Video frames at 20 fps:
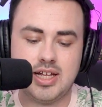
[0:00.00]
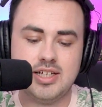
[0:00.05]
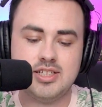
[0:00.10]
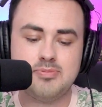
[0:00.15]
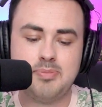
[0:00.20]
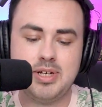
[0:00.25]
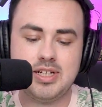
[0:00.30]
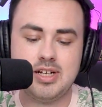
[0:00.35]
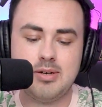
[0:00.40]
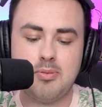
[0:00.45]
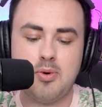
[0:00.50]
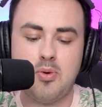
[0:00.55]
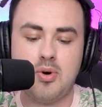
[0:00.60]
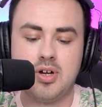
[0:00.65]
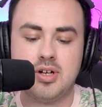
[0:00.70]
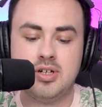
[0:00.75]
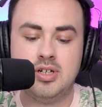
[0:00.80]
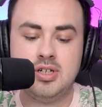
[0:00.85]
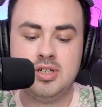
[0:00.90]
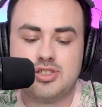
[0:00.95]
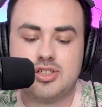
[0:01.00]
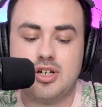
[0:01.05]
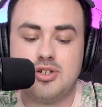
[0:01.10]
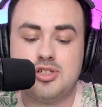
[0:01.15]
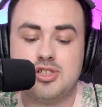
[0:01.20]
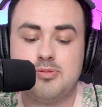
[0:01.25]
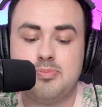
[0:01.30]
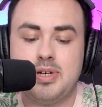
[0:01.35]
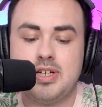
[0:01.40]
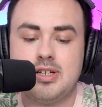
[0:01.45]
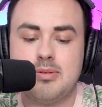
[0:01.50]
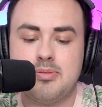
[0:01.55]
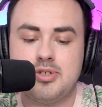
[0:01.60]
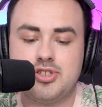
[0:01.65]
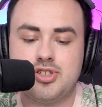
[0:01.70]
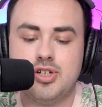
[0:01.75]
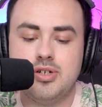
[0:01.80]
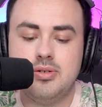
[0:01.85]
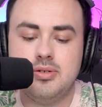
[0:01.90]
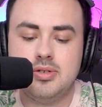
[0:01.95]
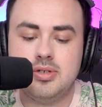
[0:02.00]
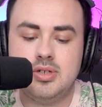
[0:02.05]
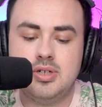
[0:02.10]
Okay, that's speed number 1. Let's go to speed number 2.